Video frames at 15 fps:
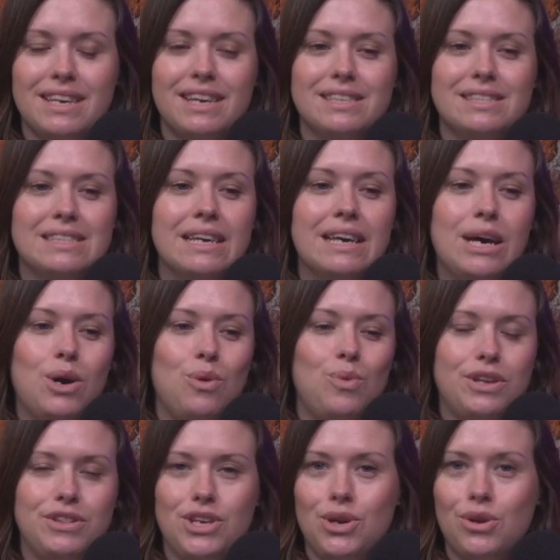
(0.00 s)
this,
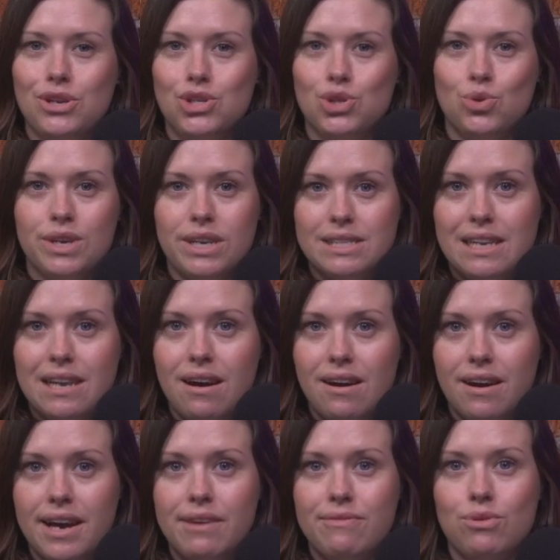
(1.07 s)
whether you can join us
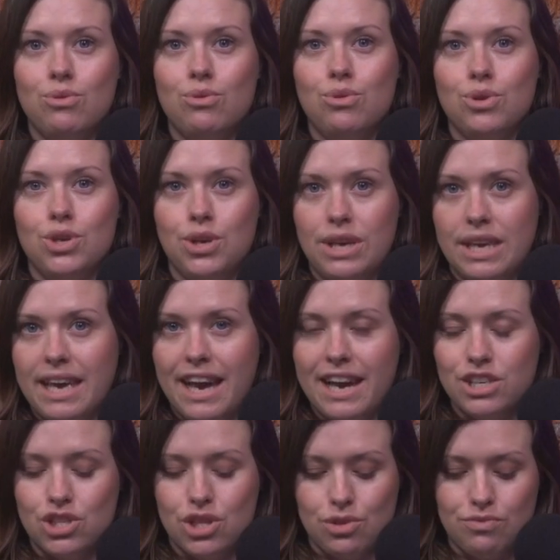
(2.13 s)
live or you can
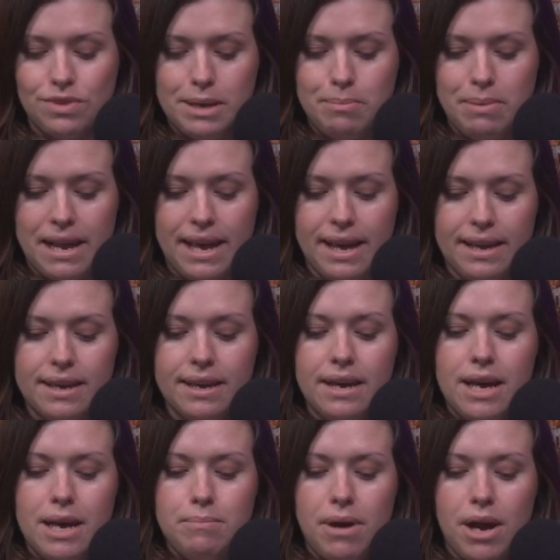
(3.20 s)
catch the replay.
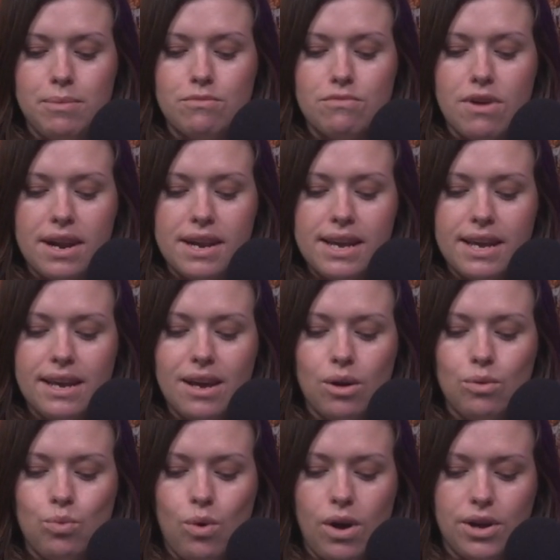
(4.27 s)
But I'm running
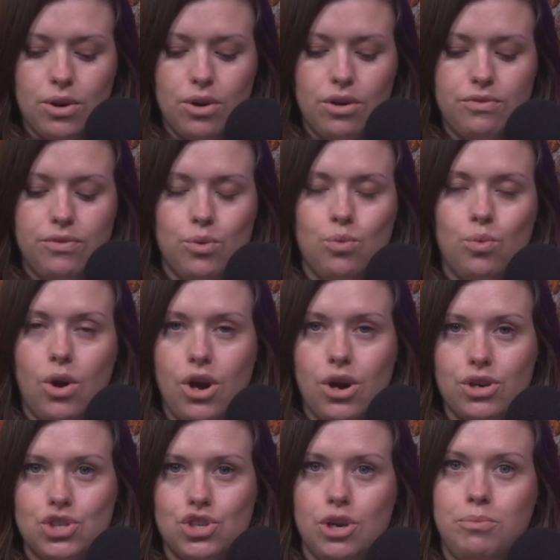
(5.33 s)
a one off
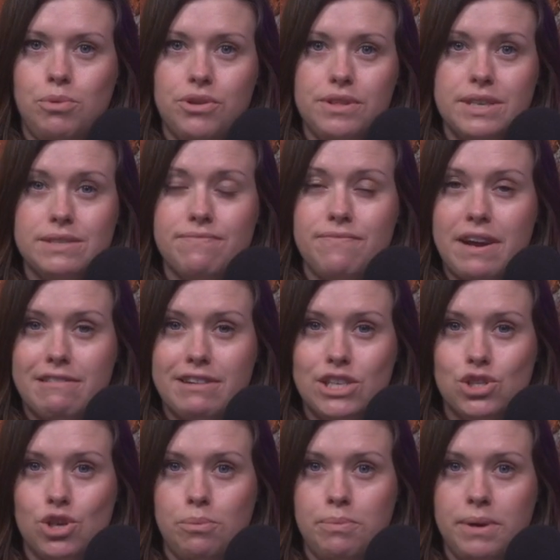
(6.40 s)
workshop on this very
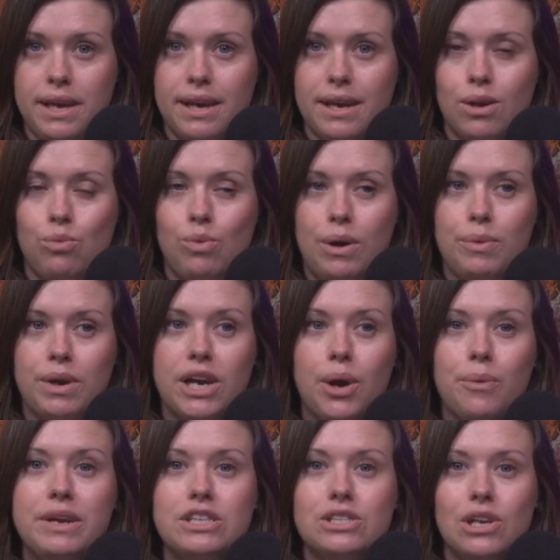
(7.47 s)
topic where we're
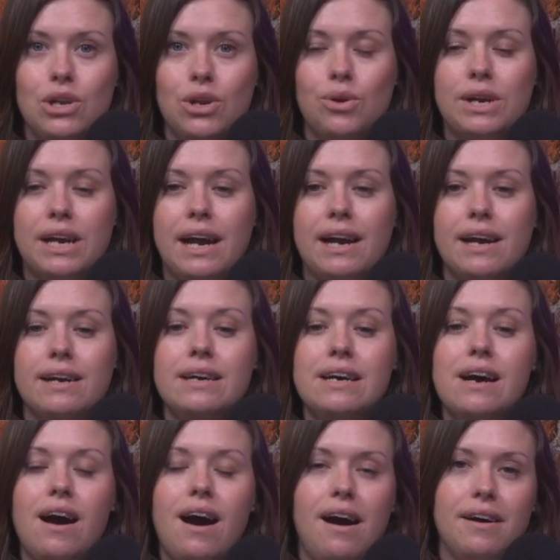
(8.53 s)
going to look at
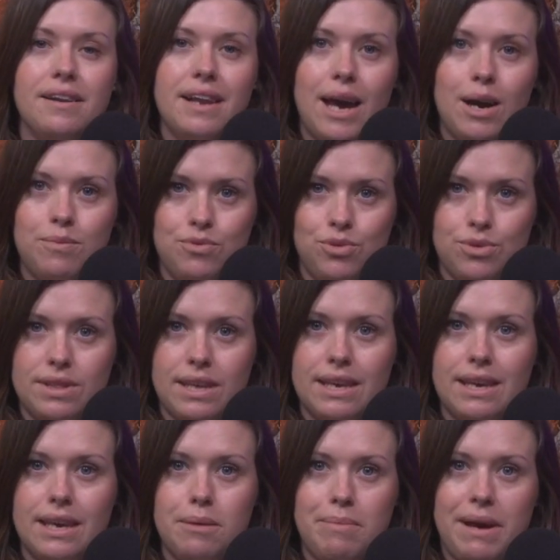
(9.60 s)
unhelpful
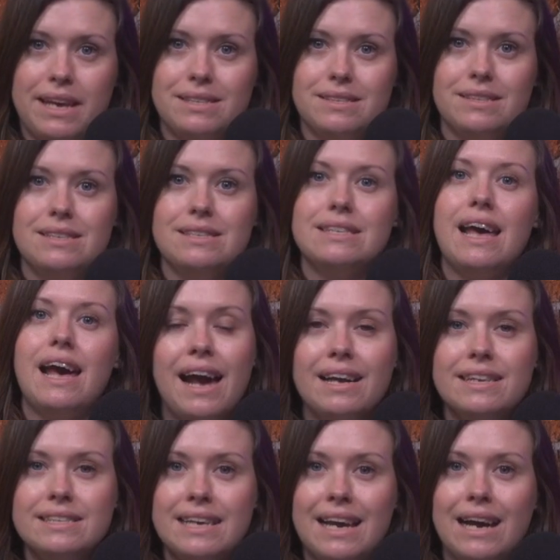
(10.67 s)
thinking patterns
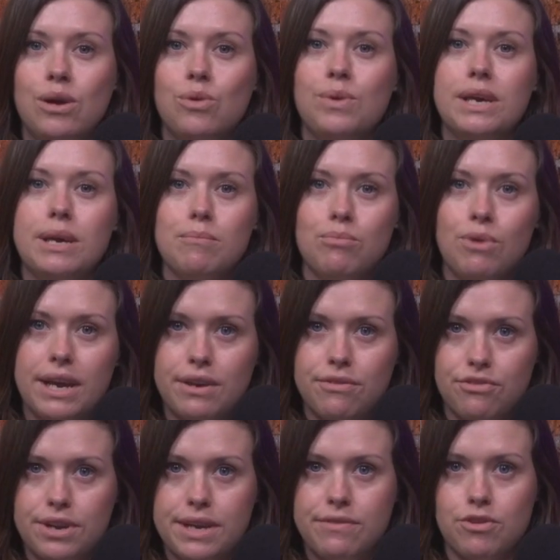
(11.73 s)
and how we can break
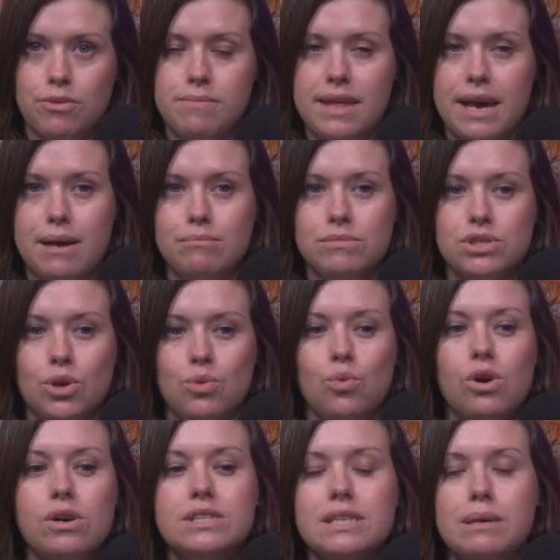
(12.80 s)
free from them. So,
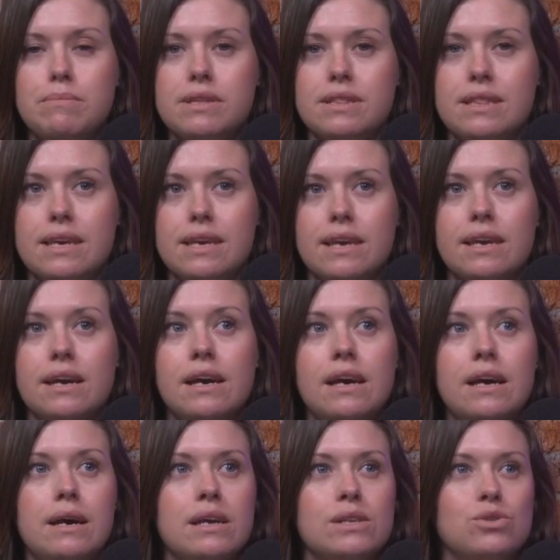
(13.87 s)
what are some of the
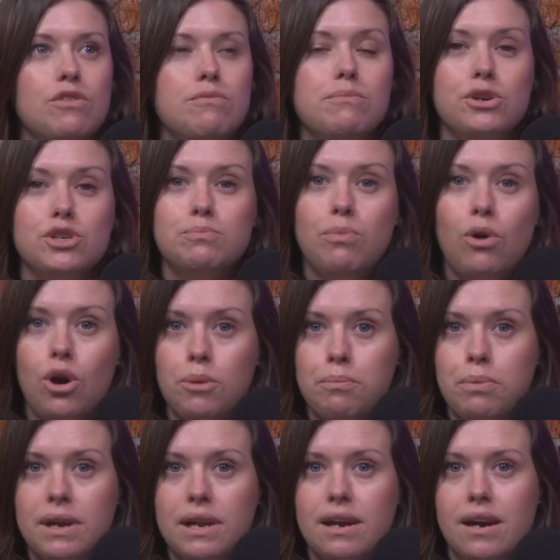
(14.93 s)
sort of most
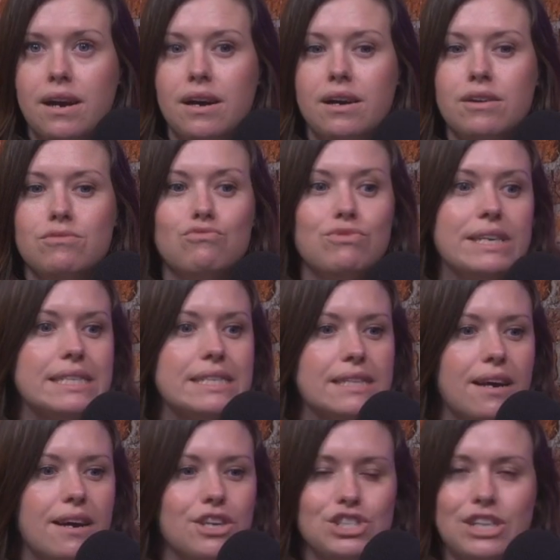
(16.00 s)
popular,
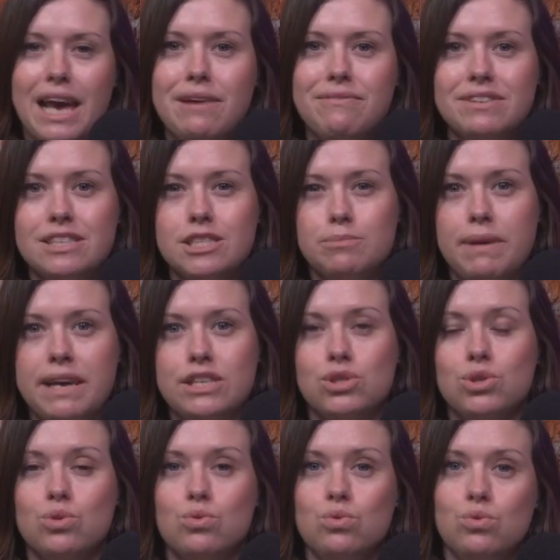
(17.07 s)
researched, evidence based
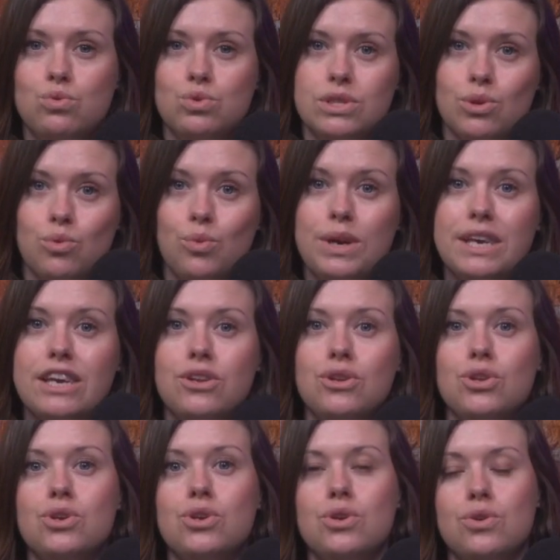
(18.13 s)
tools that we can
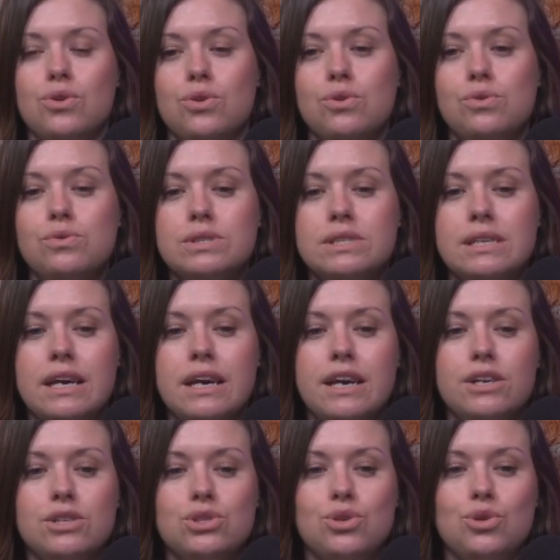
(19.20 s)
use
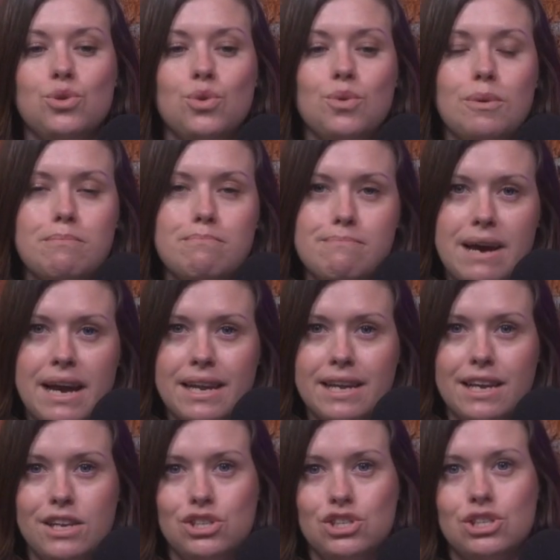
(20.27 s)
to
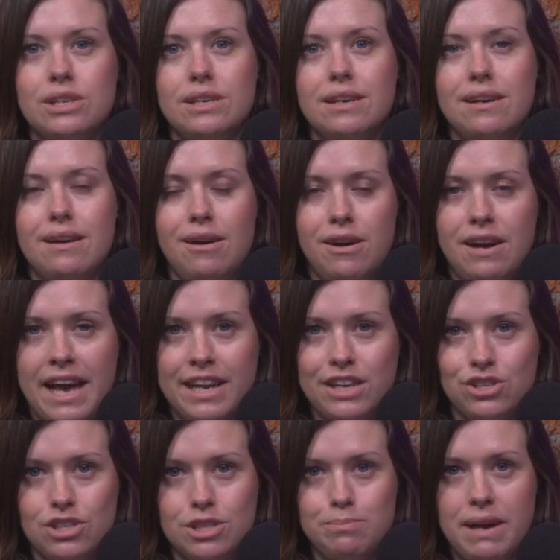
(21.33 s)
manage are
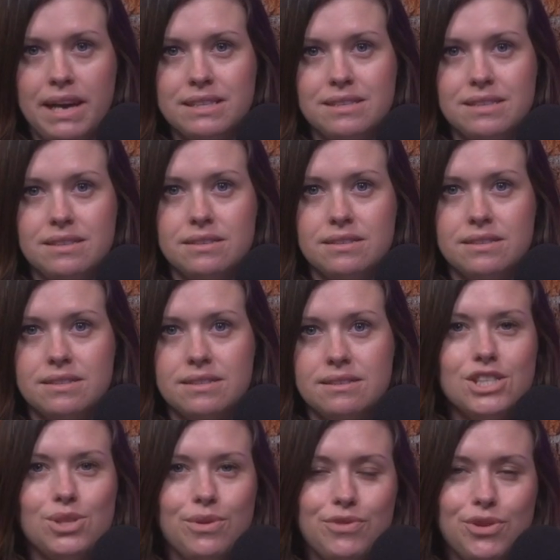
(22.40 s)
anxious patterns.
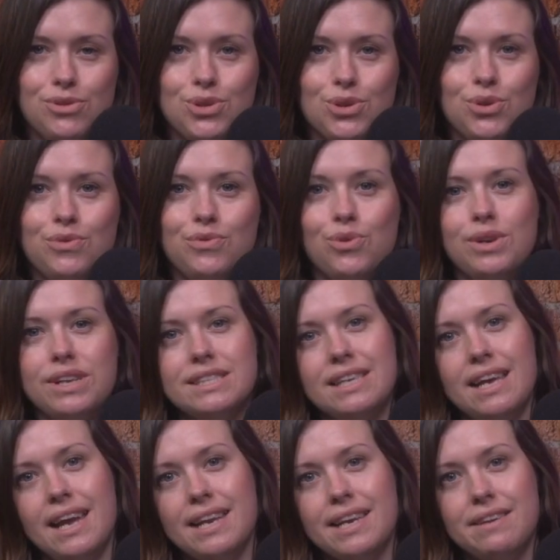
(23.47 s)
So if you do fall
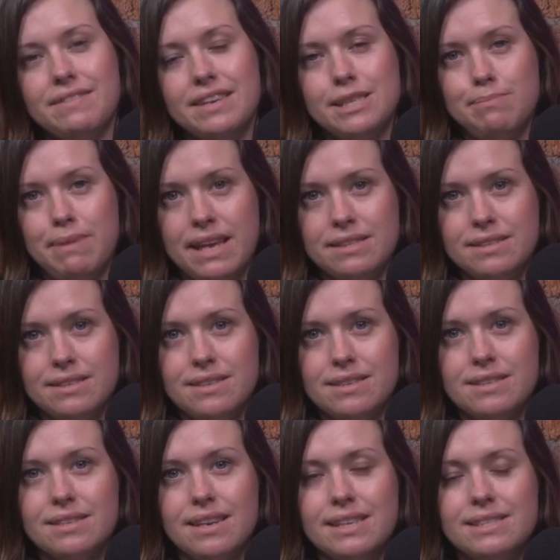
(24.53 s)
into any of these
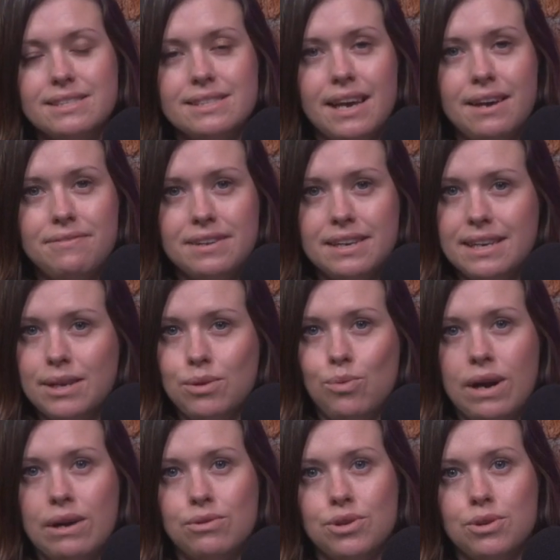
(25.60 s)
patterns, I definitely
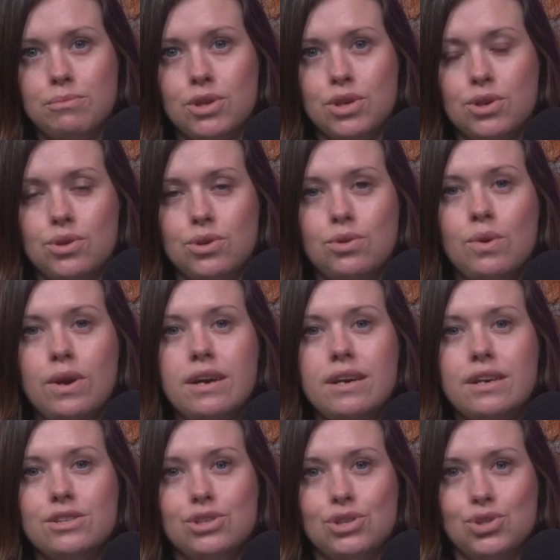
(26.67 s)
welcome you
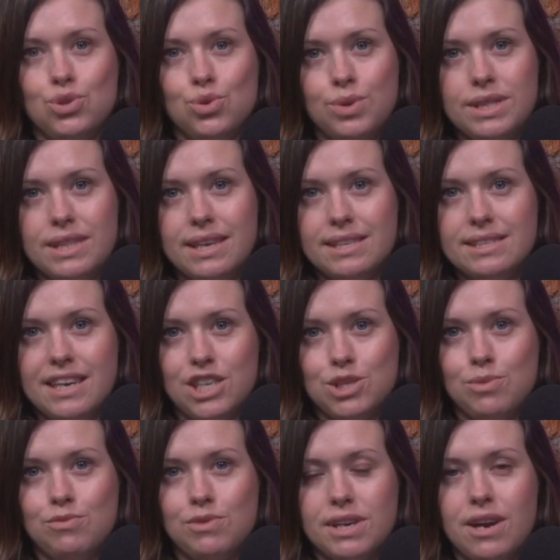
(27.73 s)
to join the
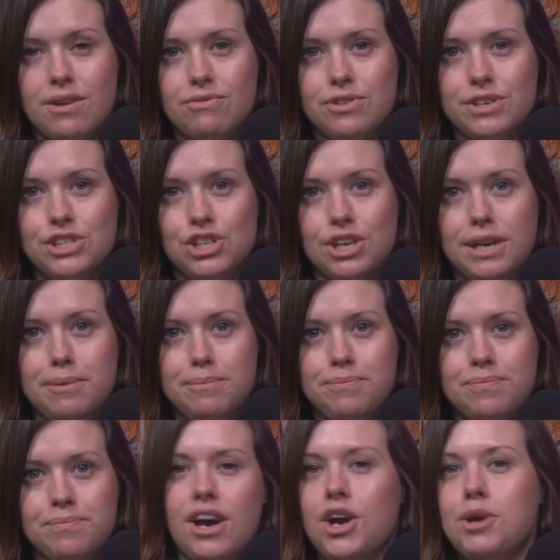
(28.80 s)
Attachment Recovery
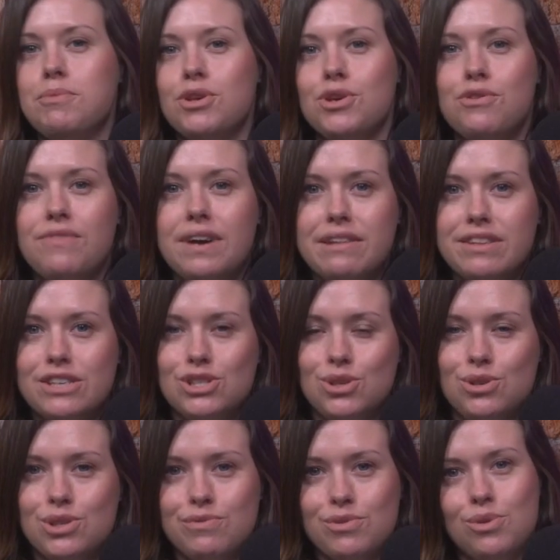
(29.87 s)
Gym. I hope that you found this
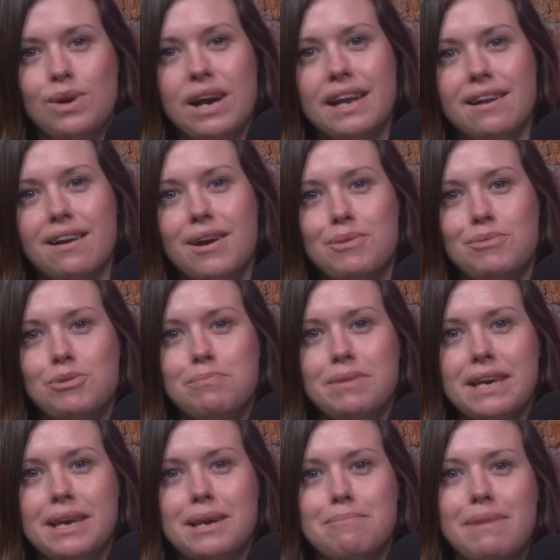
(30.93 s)
useful, and I will
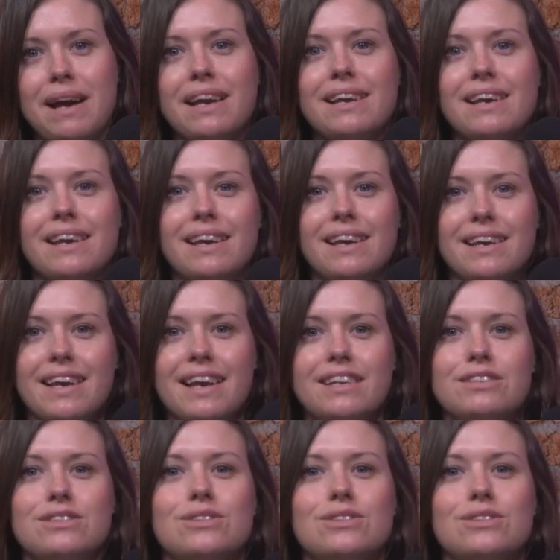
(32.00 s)
be back here again